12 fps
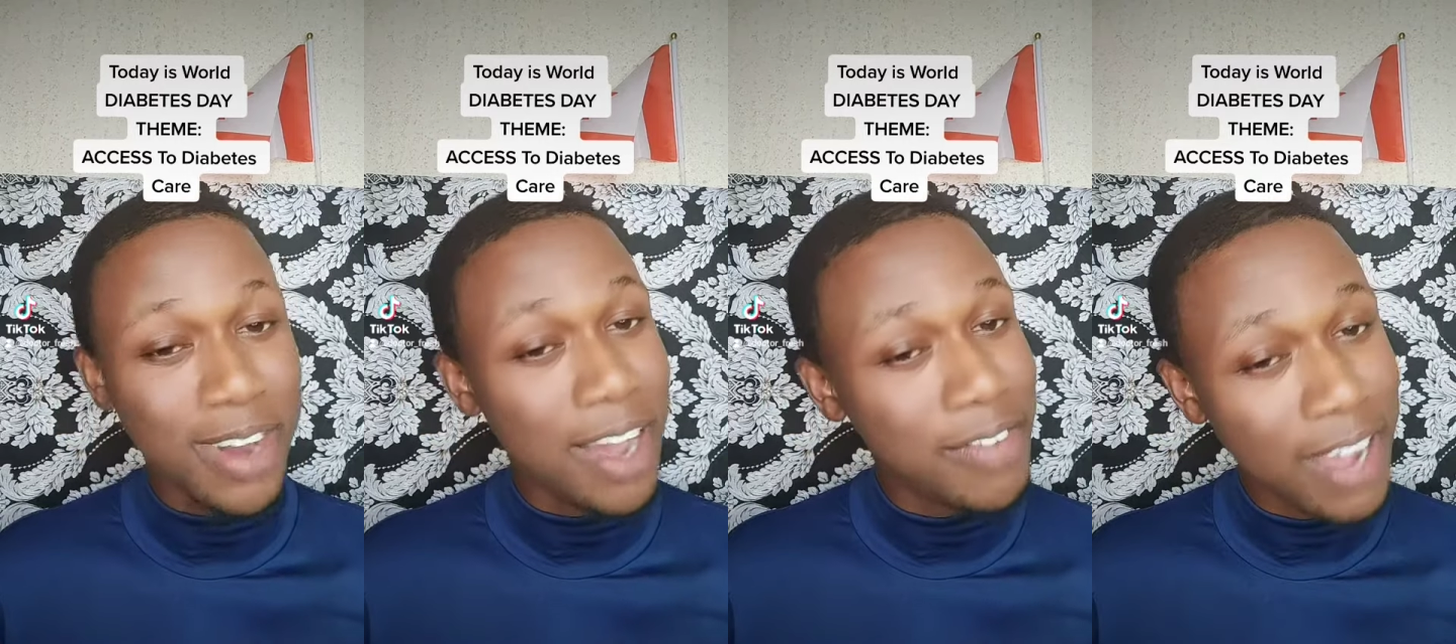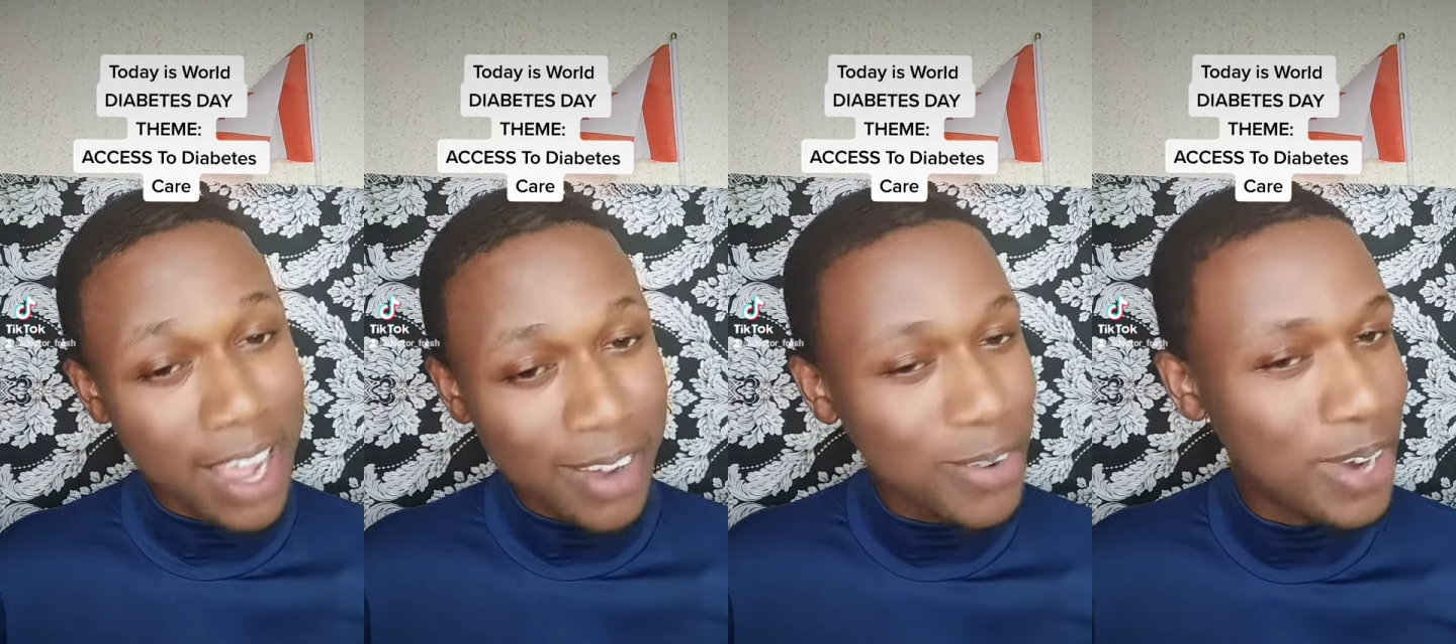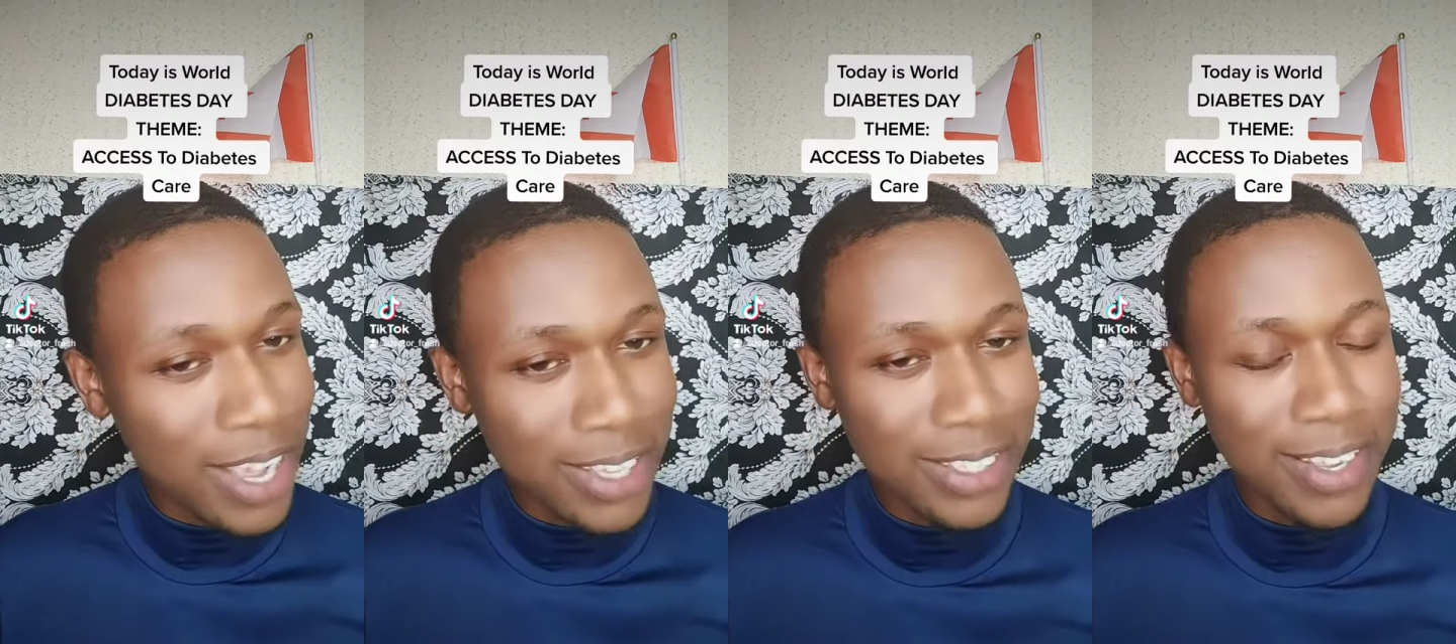have high
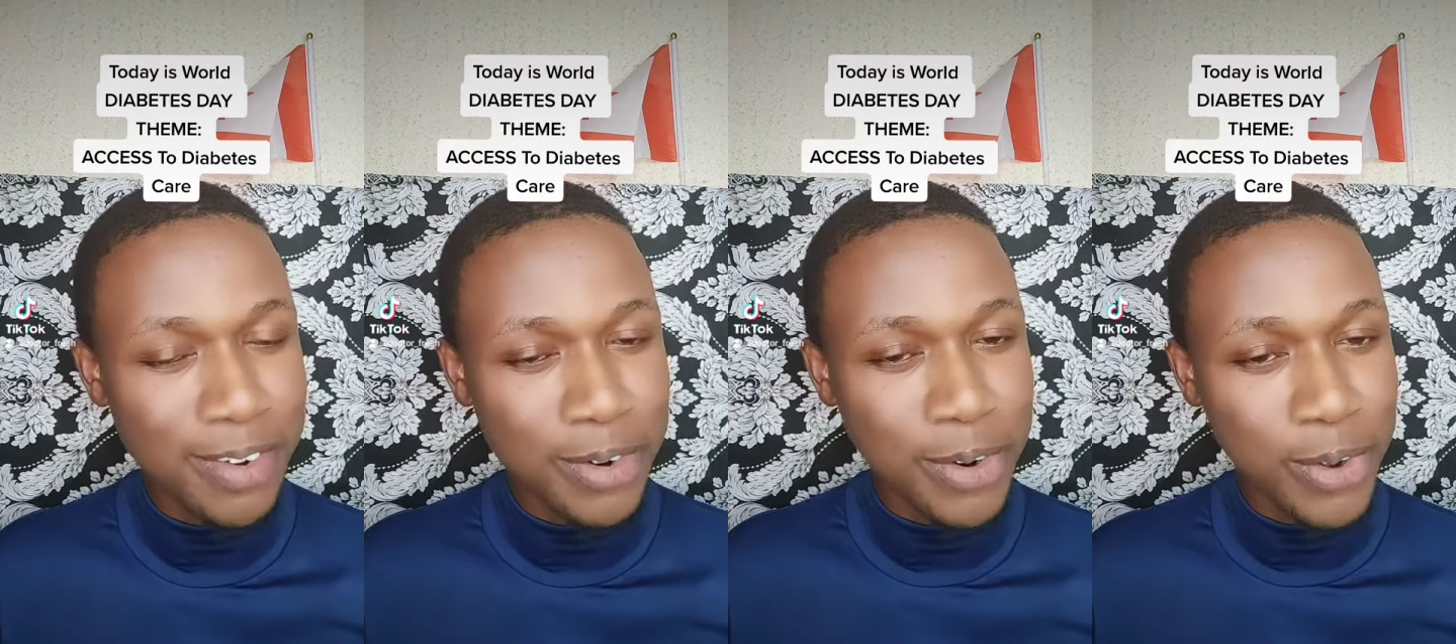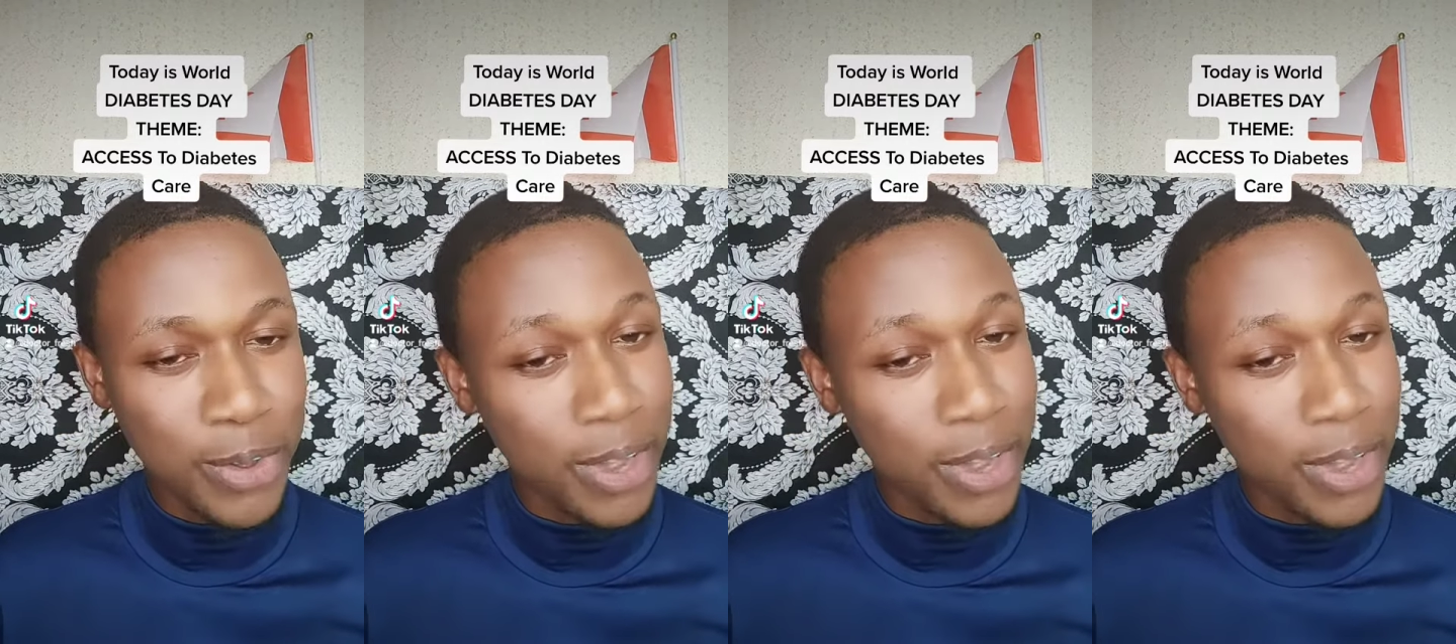cholesterol,